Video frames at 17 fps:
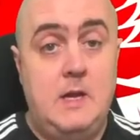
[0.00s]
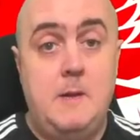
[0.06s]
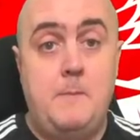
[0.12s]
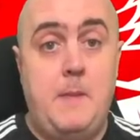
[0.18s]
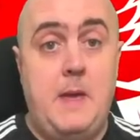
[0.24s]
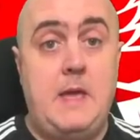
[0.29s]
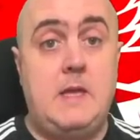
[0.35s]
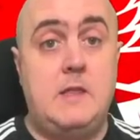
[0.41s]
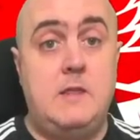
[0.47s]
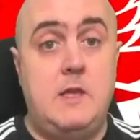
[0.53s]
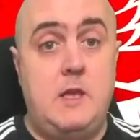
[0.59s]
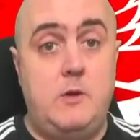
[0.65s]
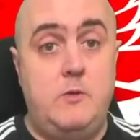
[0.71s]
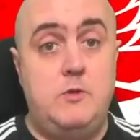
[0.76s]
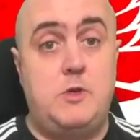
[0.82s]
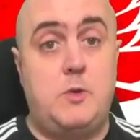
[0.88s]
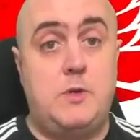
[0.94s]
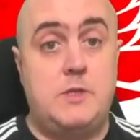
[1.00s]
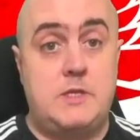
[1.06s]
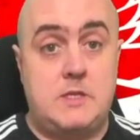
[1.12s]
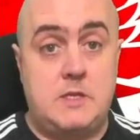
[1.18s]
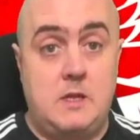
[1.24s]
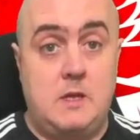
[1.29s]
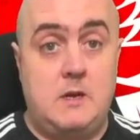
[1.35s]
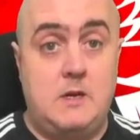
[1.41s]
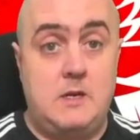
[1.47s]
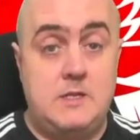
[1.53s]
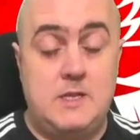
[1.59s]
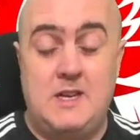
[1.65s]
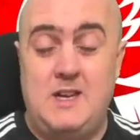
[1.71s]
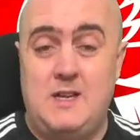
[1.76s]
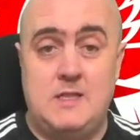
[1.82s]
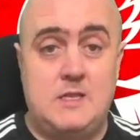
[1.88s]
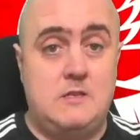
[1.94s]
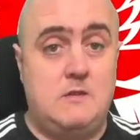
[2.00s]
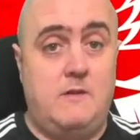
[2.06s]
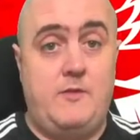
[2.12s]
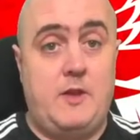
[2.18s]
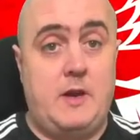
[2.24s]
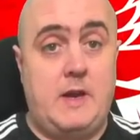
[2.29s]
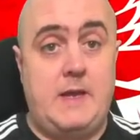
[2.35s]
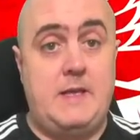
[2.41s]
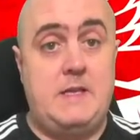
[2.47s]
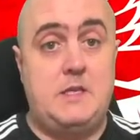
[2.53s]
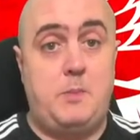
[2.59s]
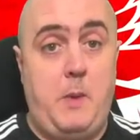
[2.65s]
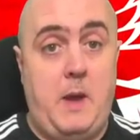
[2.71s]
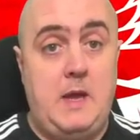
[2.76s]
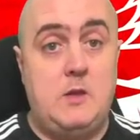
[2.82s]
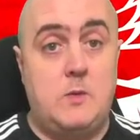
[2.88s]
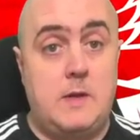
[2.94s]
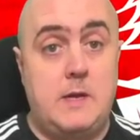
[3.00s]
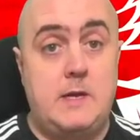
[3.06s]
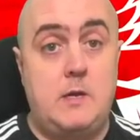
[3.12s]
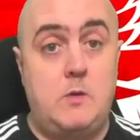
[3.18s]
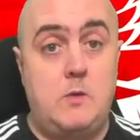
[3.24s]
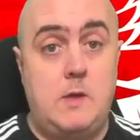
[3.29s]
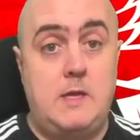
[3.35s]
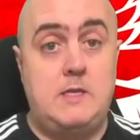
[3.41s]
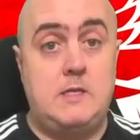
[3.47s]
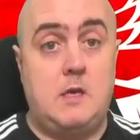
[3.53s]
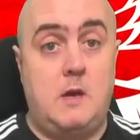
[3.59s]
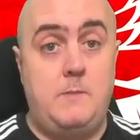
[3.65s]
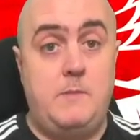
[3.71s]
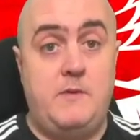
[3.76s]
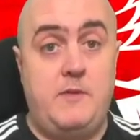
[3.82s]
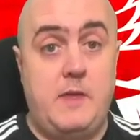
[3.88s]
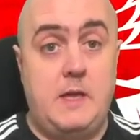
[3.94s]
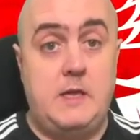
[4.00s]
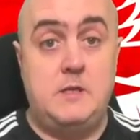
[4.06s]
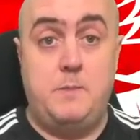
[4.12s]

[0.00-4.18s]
making the usual slurs and all the stuff that I expect when I do these type of things,